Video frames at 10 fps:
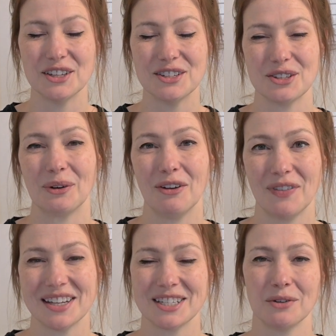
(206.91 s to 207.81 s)
So if
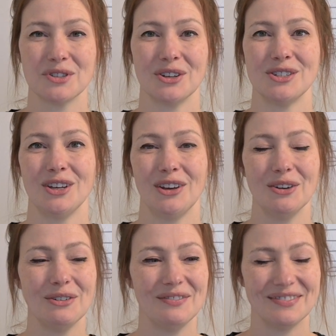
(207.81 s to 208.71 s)
that sounds good to
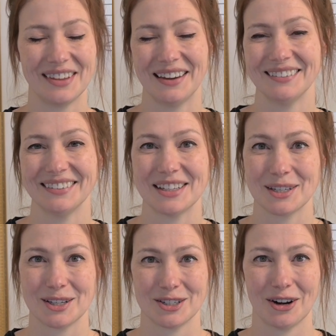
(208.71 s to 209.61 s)
you, then
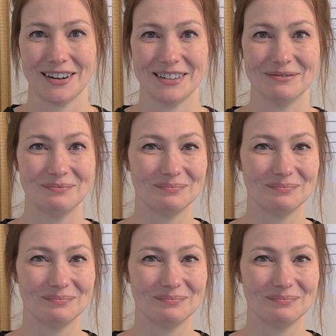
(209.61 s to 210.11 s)
let's get started.